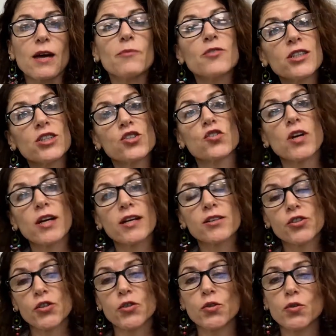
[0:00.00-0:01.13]
I'm really trying
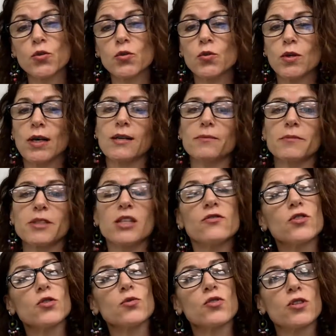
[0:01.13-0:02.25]
to give
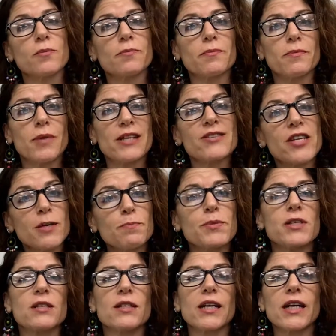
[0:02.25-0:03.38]
you some
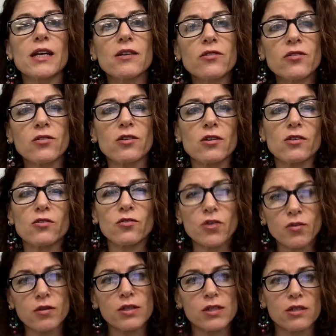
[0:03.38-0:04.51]
tips and hints in a
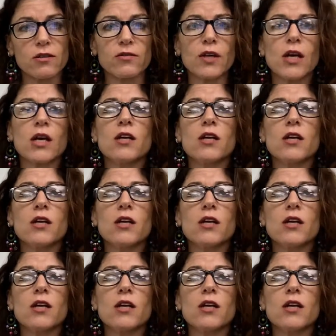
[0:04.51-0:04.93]
series of